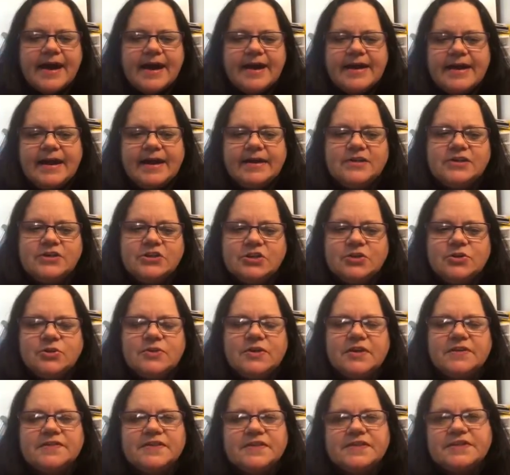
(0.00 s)
And I knew
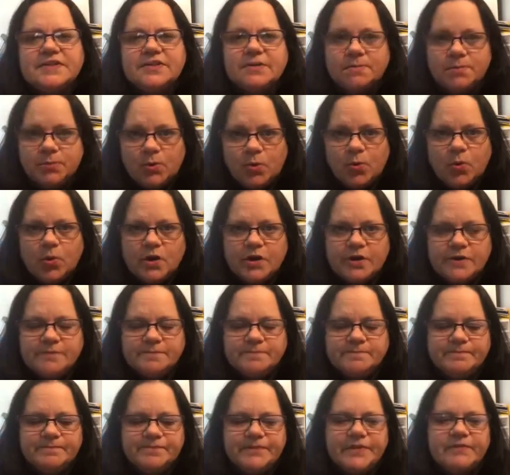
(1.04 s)
that the support
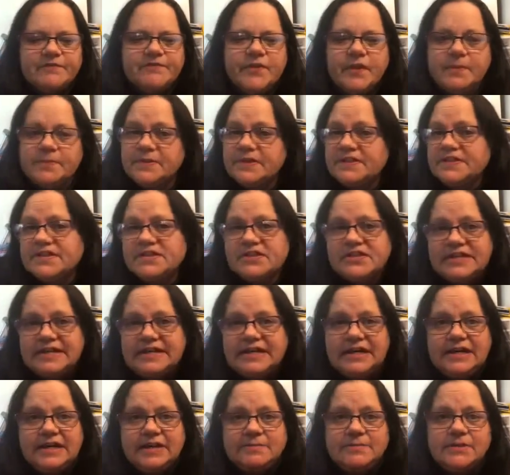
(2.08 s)
from this
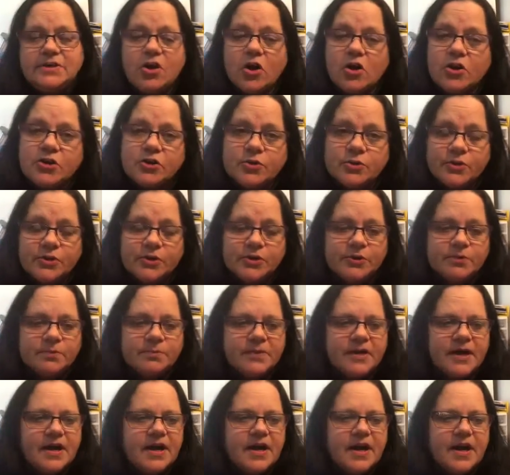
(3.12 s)
team and our
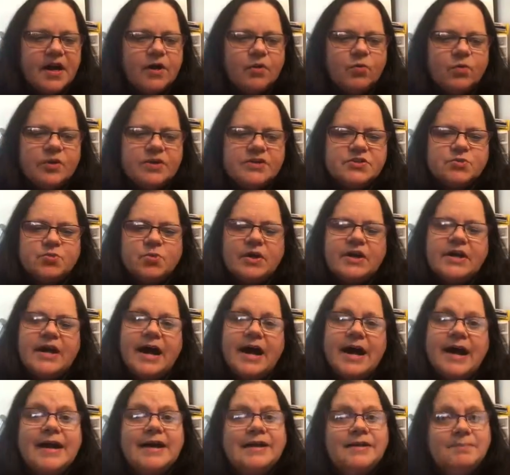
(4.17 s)
group was what
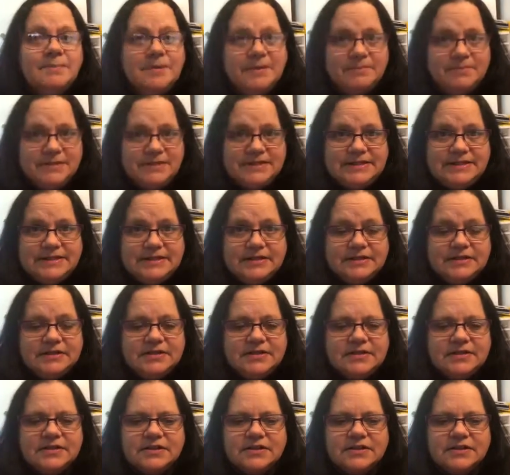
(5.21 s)
I had been missing.